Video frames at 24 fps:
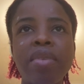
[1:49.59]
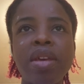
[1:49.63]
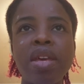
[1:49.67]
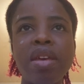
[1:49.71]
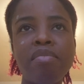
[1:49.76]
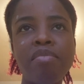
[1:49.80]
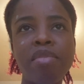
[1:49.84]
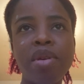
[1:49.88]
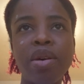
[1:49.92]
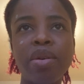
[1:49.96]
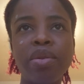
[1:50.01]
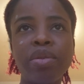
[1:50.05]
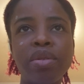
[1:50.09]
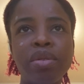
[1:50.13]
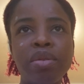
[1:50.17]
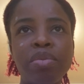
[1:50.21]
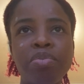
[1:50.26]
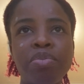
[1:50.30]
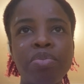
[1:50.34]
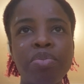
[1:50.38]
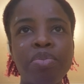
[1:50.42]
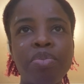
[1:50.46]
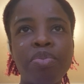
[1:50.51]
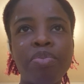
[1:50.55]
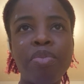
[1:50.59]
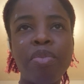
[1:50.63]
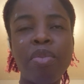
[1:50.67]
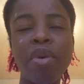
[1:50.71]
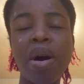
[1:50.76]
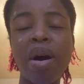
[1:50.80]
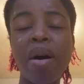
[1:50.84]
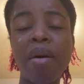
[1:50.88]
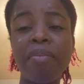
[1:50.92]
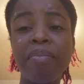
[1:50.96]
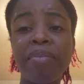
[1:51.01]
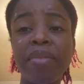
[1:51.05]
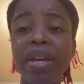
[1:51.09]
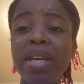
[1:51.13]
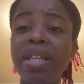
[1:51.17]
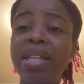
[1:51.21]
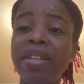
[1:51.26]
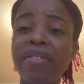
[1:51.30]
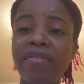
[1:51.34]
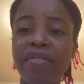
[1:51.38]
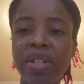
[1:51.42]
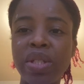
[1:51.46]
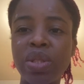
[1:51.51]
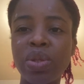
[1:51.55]
emailed
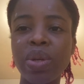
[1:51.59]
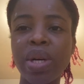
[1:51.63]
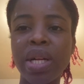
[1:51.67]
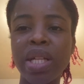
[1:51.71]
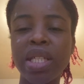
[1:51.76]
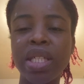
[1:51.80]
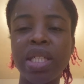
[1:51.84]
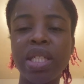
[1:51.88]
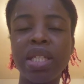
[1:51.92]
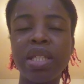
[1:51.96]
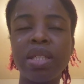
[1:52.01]
individually.